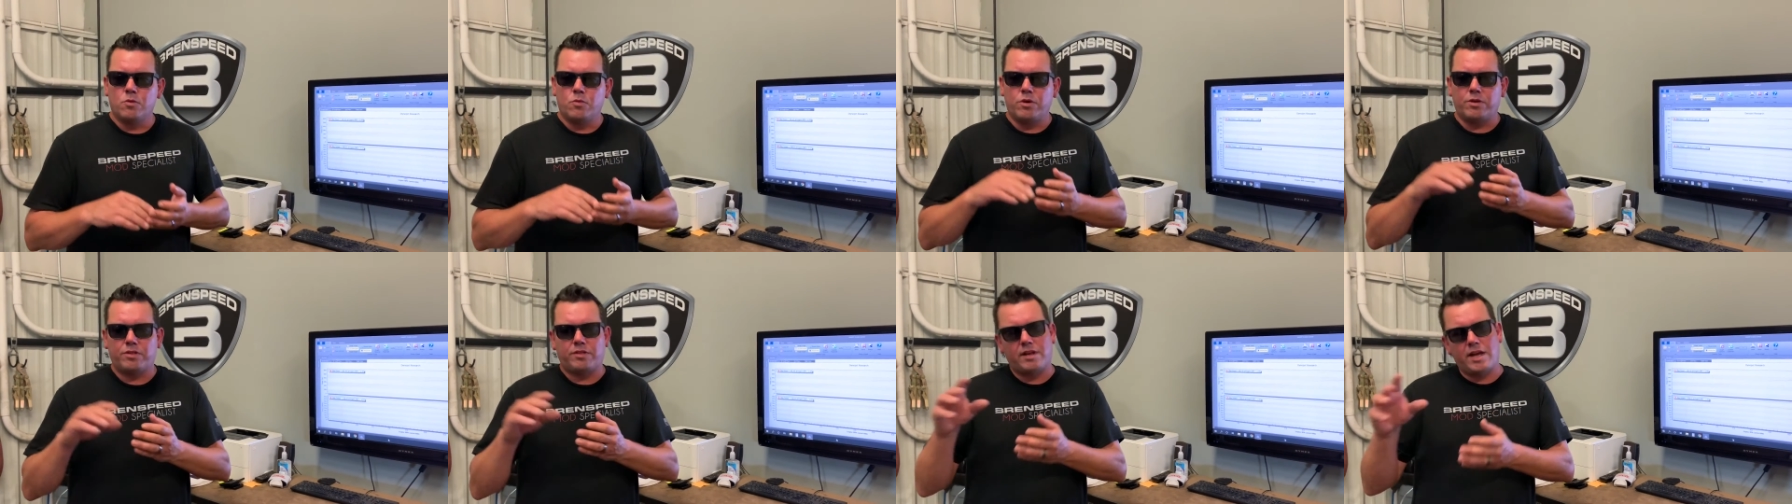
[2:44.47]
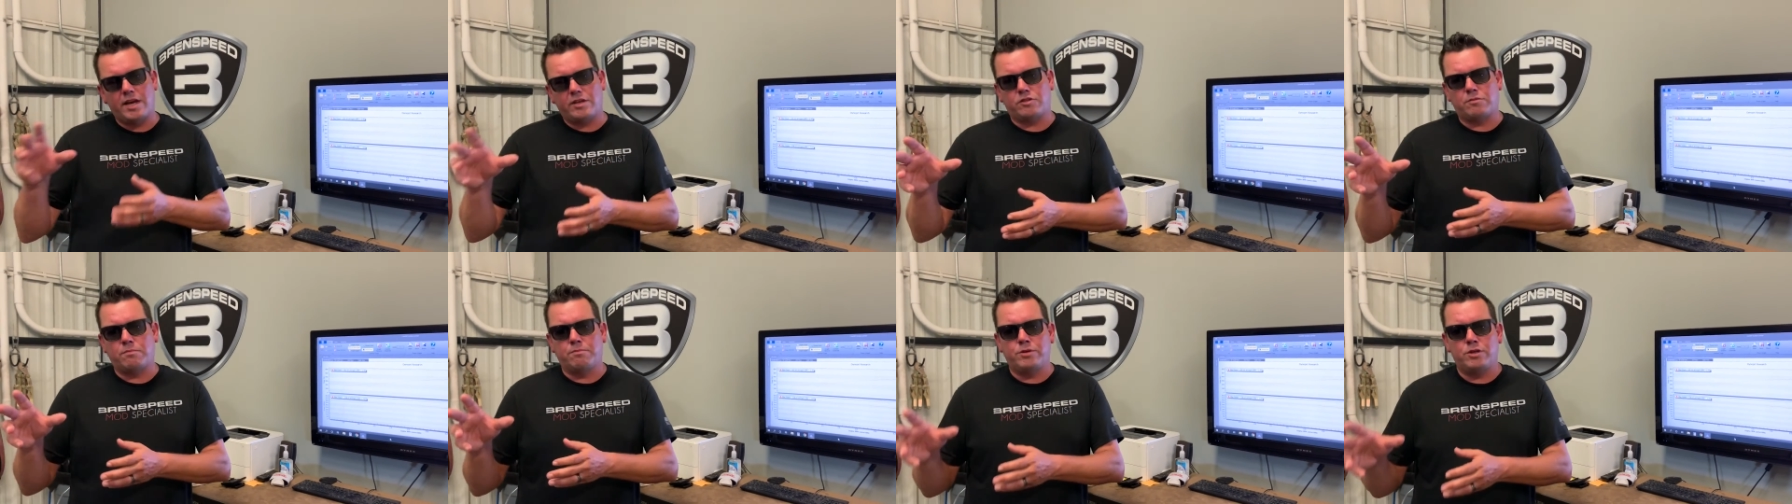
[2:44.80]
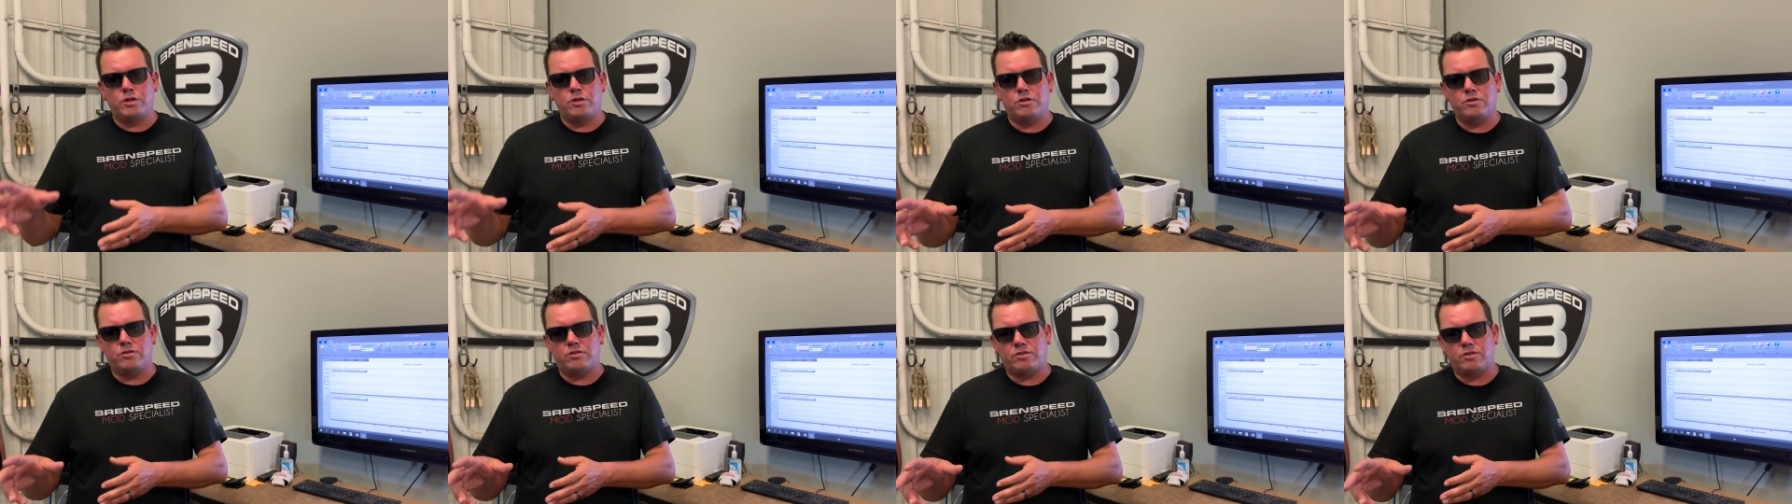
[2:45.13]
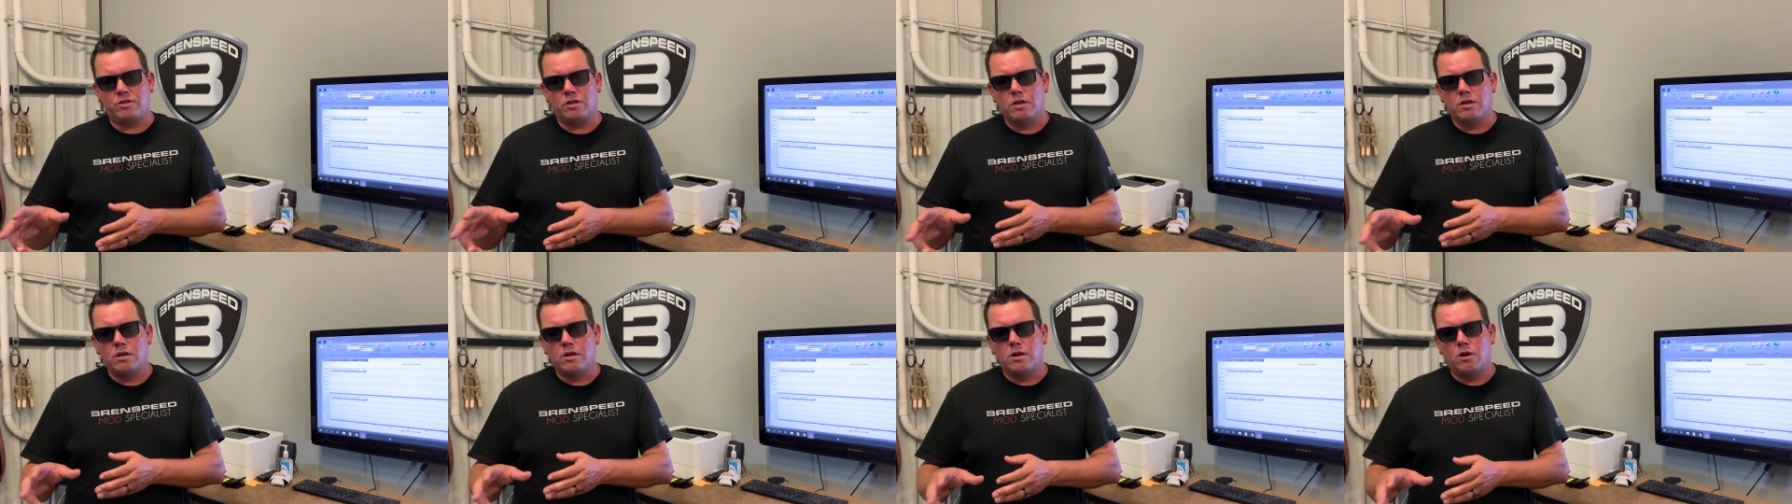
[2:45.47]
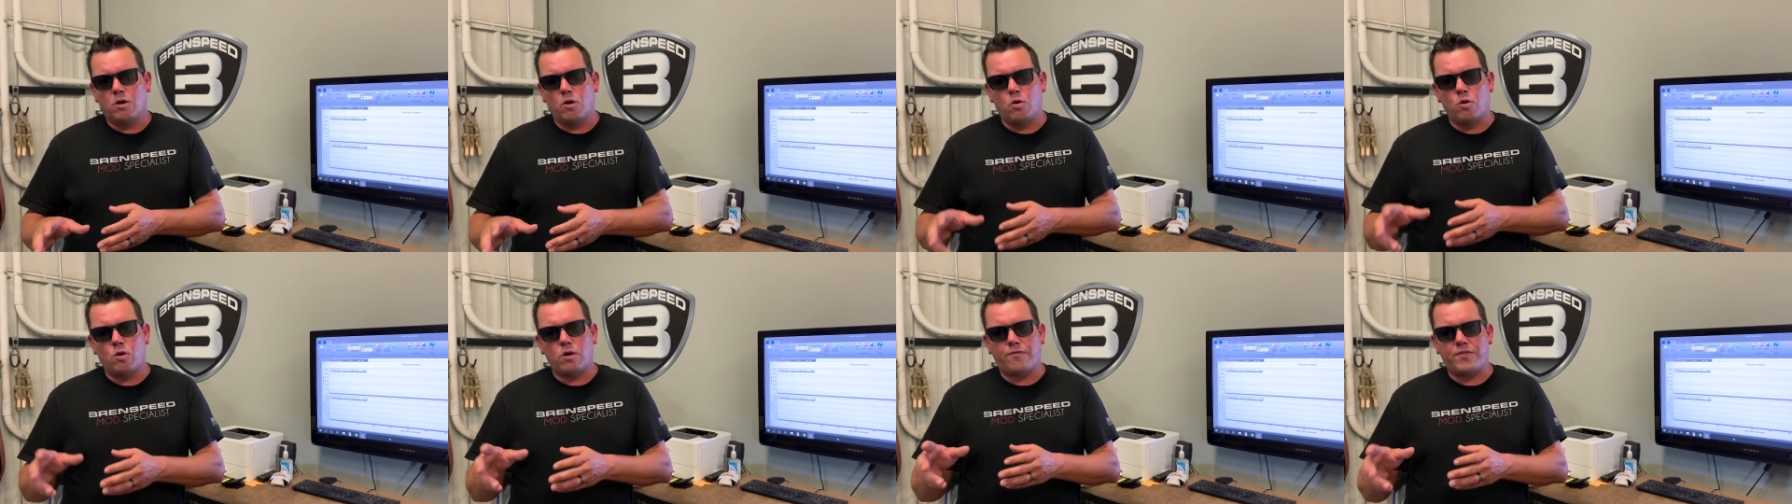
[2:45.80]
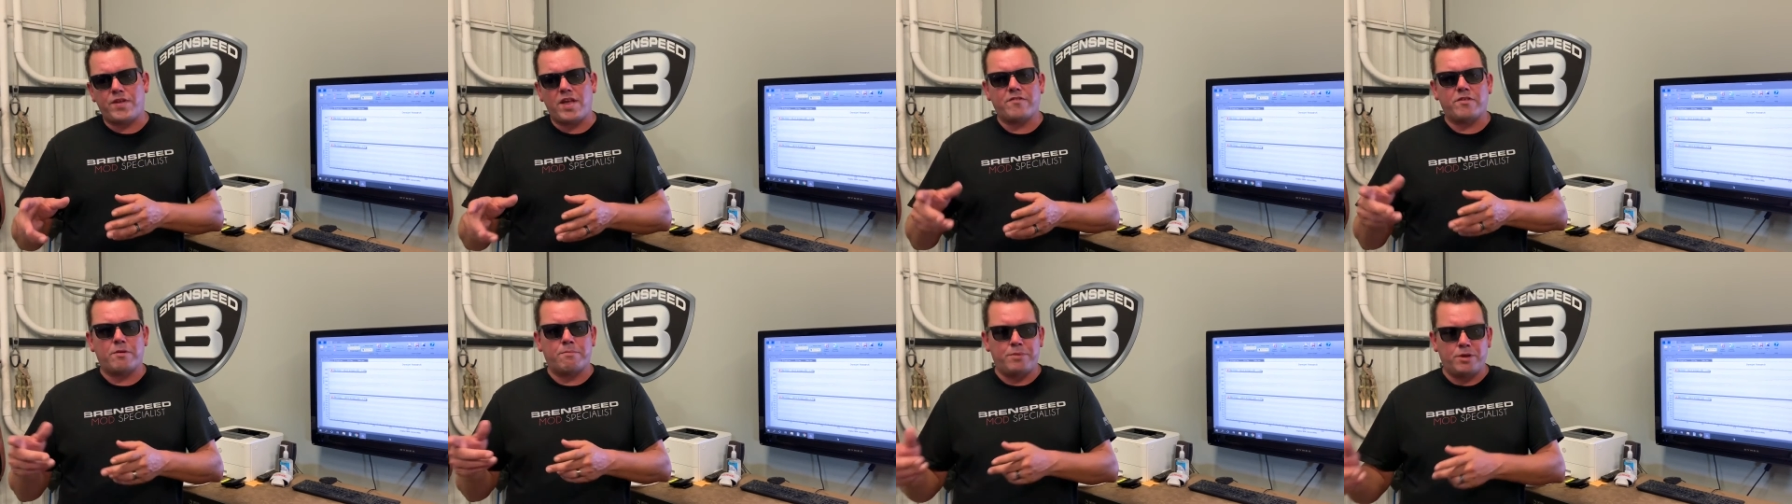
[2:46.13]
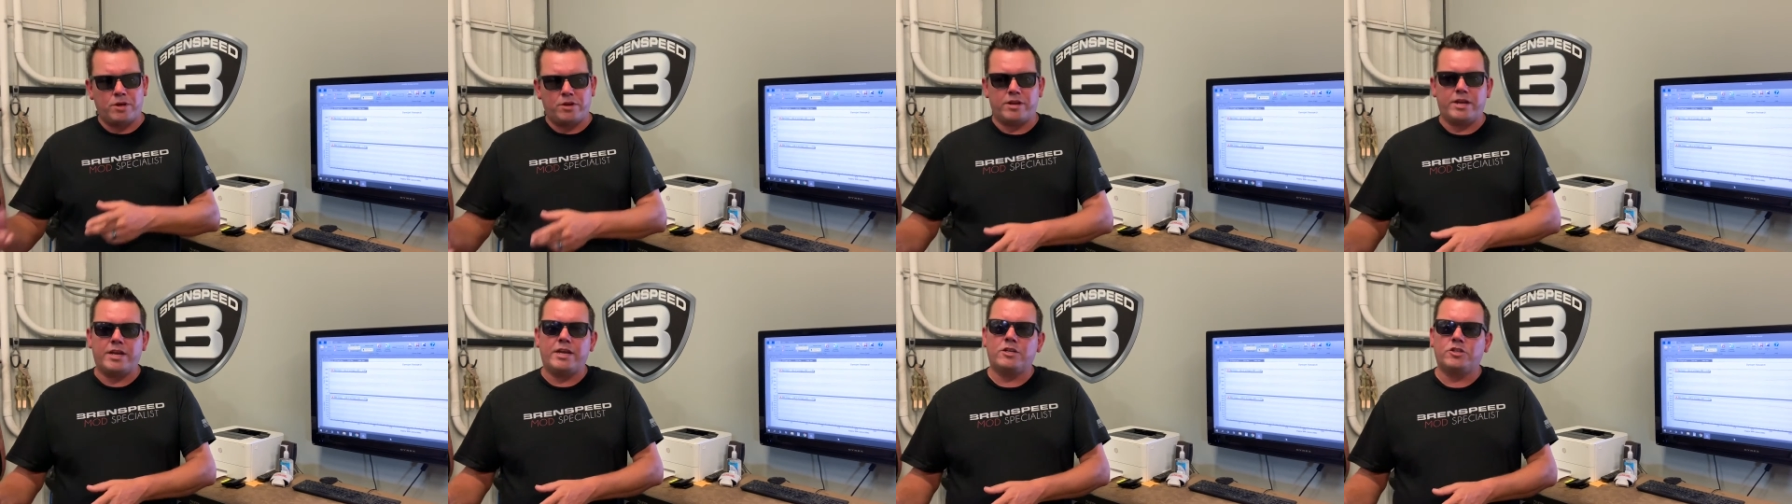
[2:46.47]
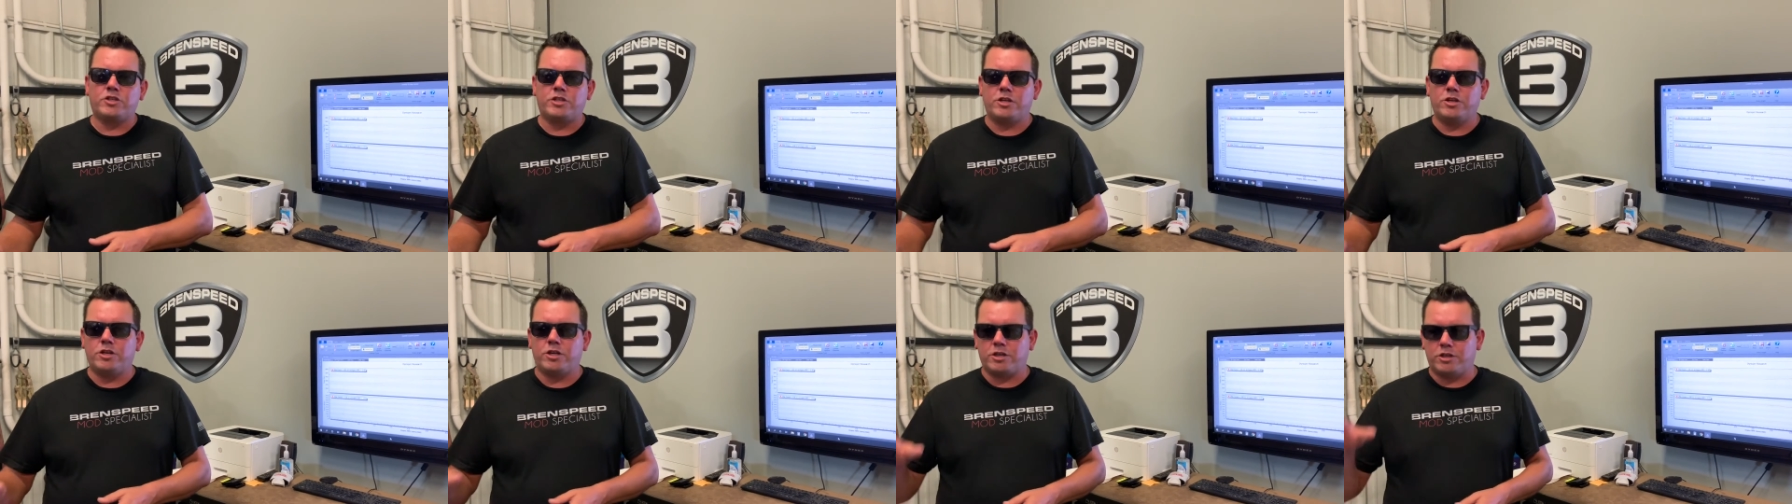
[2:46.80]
with less boost, or if you have a built engine,